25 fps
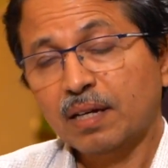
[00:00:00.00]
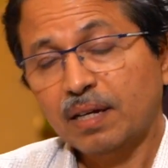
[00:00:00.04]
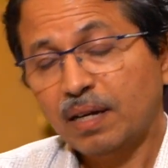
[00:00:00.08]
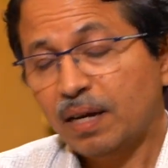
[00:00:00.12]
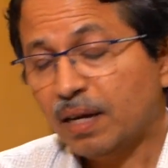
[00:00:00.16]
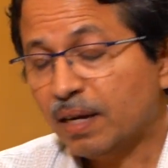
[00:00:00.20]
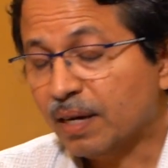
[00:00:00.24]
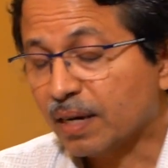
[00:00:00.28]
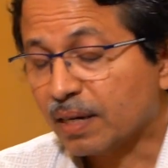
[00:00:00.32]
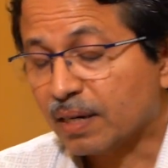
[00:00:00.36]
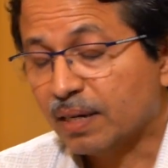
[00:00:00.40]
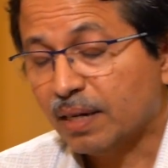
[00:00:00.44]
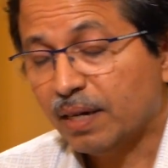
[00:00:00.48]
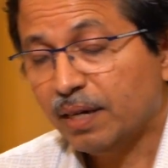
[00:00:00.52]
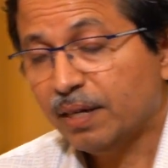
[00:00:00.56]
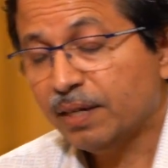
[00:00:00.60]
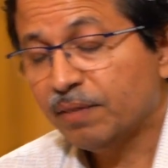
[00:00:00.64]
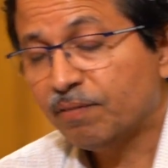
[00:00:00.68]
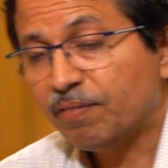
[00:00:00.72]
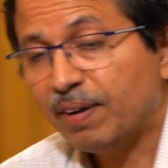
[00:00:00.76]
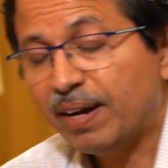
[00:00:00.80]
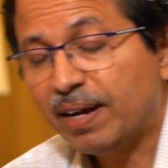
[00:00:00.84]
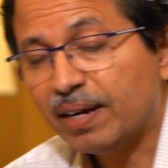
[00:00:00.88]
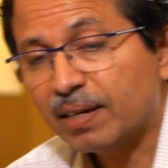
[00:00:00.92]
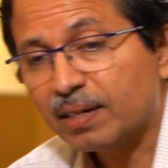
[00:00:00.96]
Correct. In
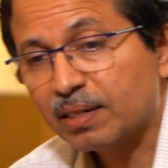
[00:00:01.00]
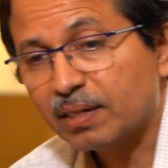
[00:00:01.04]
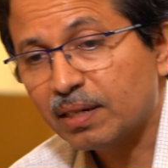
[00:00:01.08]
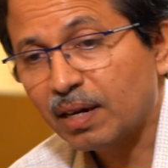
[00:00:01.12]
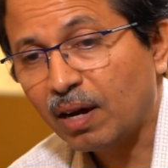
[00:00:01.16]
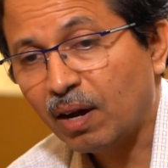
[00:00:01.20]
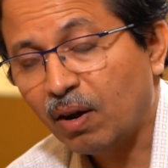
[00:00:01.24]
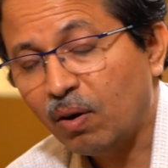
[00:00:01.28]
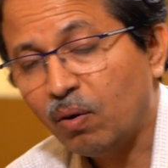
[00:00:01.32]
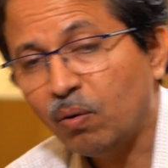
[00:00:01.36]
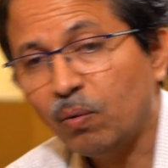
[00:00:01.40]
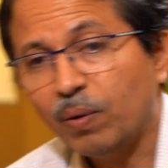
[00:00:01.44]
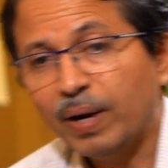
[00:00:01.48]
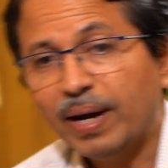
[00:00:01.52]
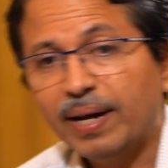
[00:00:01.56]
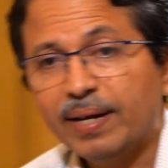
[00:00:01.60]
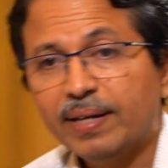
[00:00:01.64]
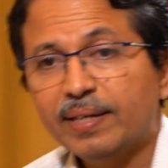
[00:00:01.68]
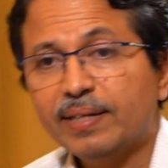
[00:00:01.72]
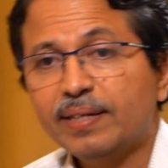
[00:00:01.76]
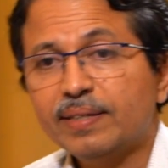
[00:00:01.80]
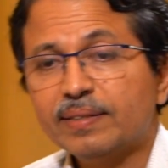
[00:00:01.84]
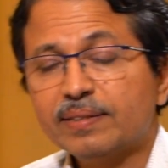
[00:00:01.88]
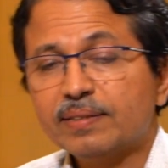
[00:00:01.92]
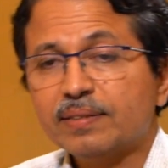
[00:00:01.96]
fact, now
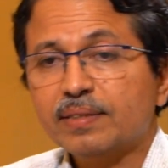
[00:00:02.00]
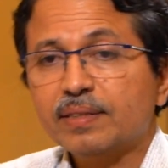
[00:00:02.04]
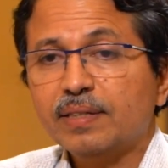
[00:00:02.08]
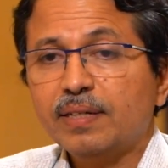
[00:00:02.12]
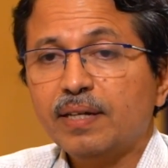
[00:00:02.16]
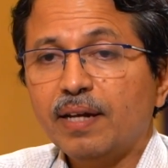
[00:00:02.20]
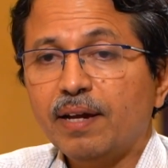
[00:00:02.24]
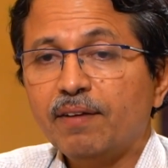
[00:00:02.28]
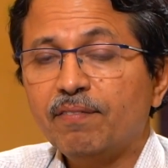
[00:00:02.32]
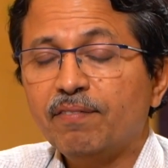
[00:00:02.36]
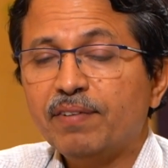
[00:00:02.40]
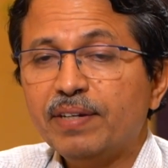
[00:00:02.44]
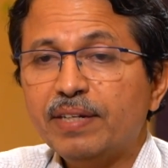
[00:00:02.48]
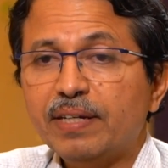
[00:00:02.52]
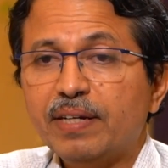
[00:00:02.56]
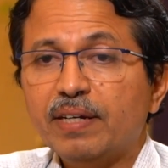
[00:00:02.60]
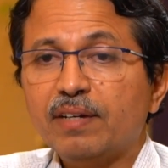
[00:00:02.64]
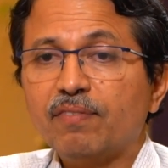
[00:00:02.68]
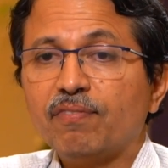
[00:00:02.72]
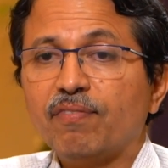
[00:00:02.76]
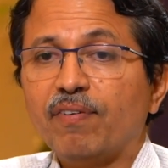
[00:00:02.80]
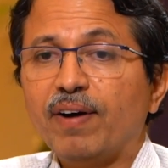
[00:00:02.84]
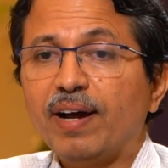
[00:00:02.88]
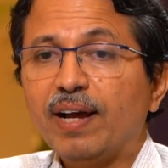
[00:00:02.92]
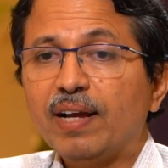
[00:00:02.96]
IISc every year
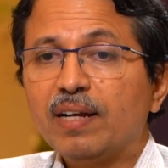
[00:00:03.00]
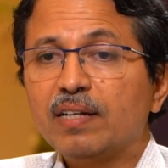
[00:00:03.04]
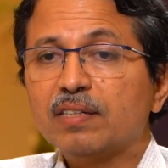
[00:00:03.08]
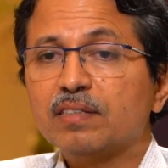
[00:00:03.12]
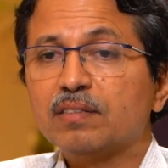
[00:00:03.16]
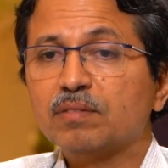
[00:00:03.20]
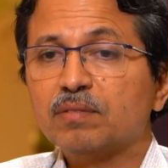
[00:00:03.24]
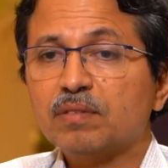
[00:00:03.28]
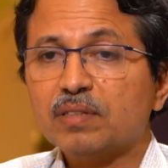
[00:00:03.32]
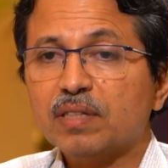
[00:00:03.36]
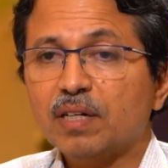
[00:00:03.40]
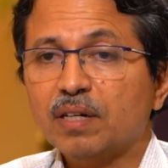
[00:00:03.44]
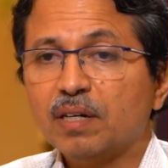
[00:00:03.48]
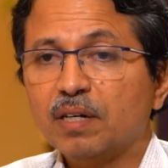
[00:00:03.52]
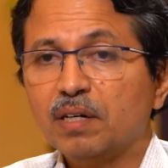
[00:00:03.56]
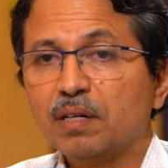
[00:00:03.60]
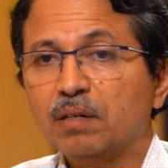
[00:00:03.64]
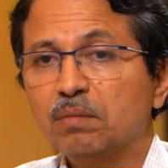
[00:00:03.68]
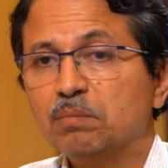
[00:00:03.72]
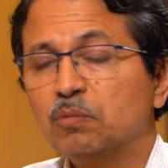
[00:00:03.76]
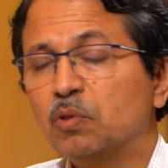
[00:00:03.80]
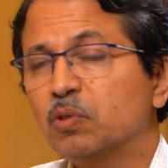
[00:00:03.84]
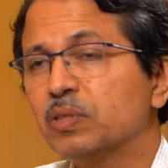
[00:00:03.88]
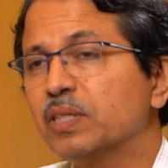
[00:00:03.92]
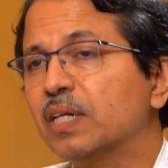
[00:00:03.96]
files
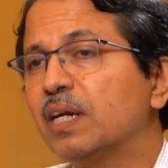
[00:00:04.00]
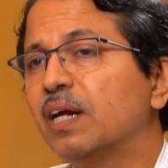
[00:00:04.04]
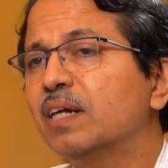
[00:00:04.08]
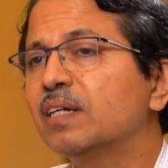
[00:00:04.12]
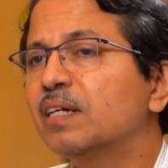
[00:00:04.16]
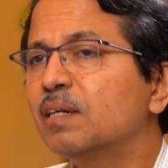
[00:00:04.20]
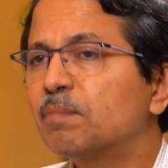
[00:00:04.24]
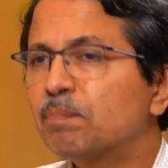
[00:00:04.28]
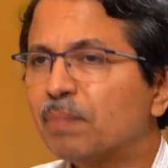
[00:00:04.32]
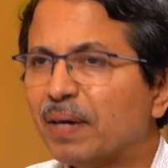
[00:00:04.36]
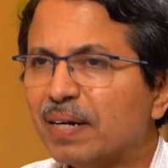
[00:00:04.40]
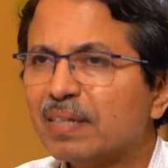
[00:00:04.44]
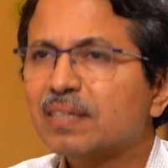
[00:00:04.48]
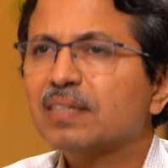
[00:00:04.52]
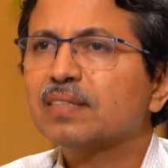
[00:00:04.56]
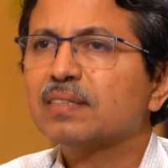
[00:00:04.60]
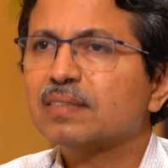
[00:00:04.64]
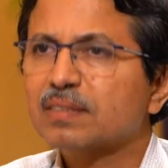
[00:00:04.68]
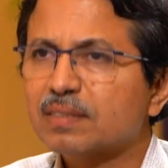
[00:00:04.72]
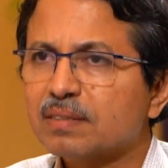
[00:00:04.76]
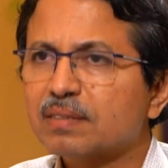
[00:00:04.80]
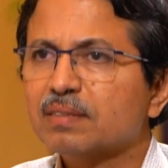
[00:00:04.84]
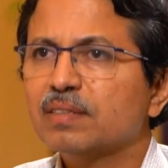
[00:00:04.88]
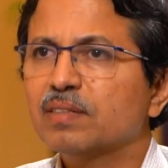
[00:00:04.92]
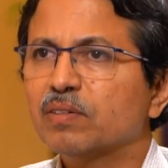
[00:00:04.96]
more than 100 patents,
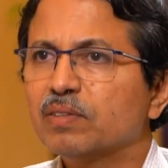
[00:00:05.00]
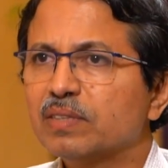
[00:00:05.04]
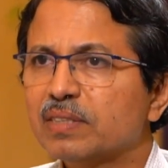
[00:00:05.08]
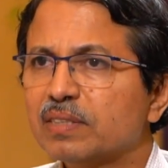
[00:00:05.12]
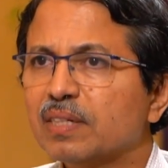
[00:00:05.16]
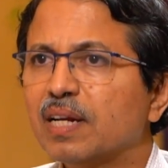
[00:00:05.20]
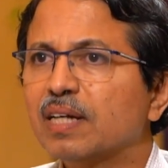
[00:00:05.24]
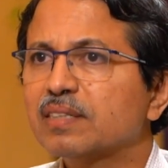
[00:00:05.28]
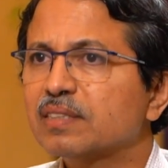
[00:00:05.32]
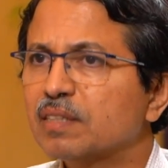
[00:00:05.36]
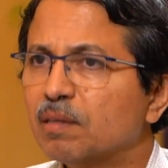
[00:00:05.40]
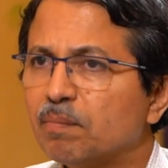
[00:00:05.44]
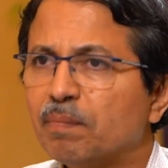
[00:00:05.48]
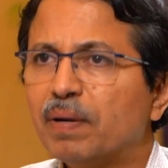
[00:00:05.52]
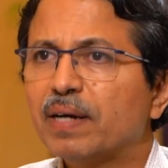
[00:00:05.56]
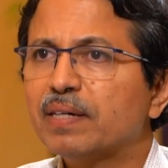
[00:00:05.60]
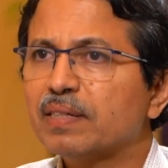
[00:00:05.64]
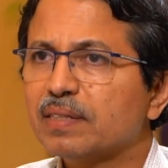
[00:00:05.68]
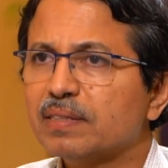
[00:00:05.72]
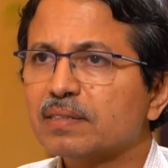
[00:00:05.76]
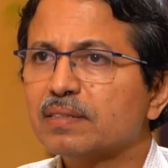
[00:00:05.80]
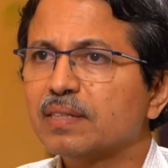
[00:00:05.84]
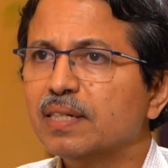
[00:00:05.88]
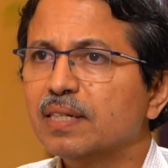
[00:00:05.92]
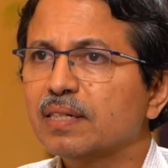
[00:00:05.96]
you know, international
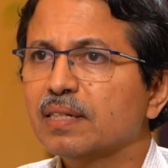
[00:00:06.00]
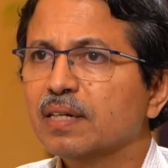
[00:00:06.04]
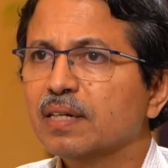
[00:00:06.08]
patents, right?